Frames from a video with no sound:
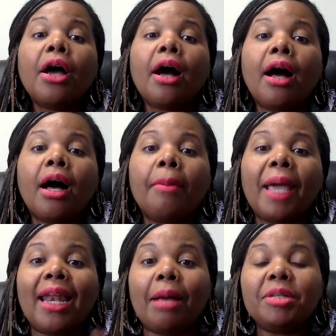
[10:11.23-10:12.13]

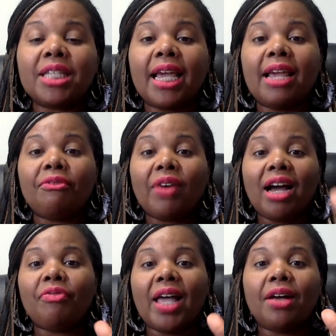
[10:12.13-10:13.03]
And I'm saying
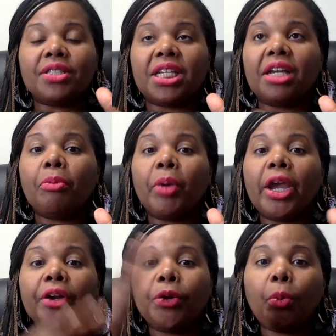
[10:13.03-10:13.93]
5,000
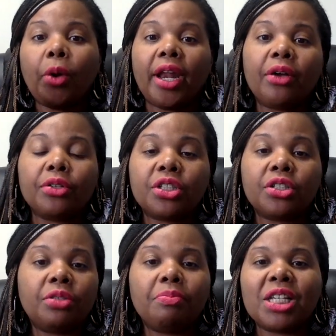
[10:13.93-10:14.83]
compared to what else?
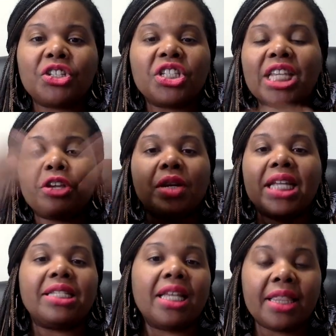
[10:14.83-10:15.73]
Let's just say you
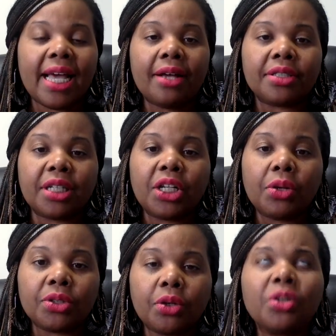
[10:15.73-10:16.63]
need 10,000 in
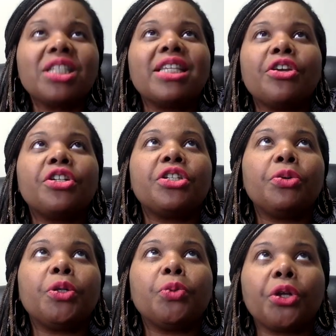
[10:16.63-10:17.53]
closing, or let's say you
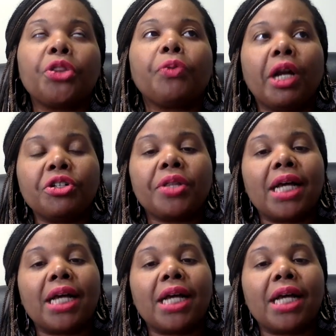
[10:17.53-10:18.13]
were doing a $300,000